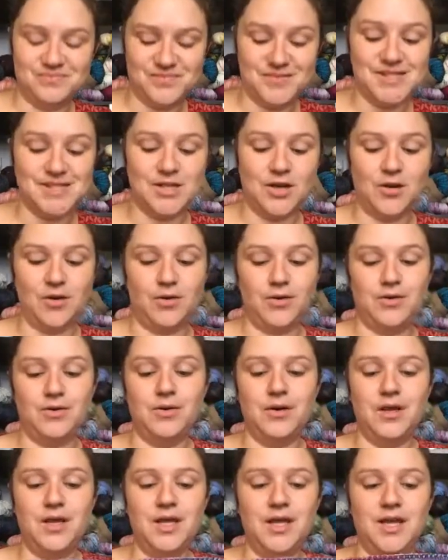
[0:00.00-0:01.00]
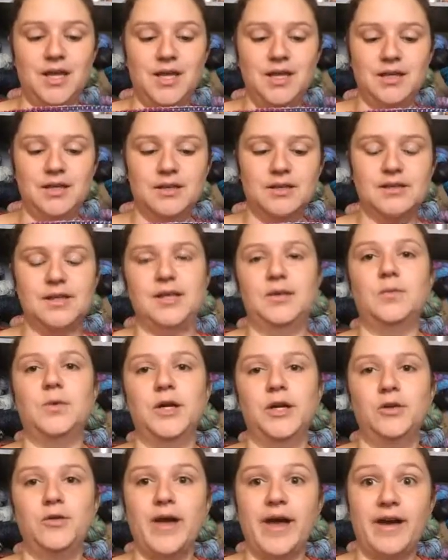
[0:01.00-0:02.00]
So like where
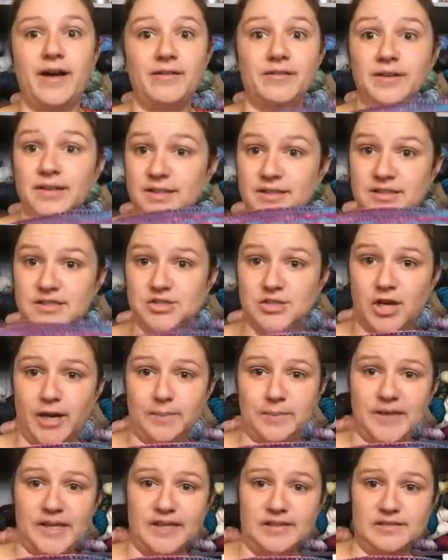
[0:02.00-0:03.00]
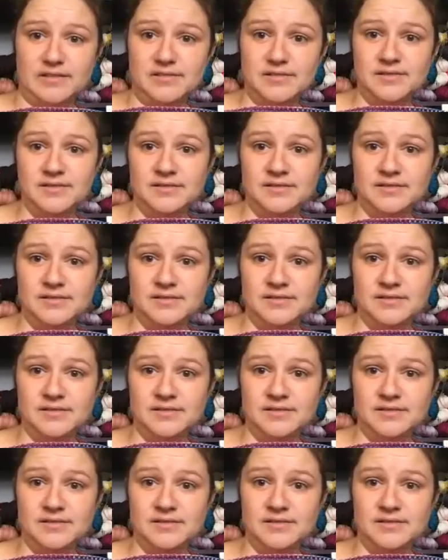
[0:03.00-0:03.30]
you have the striping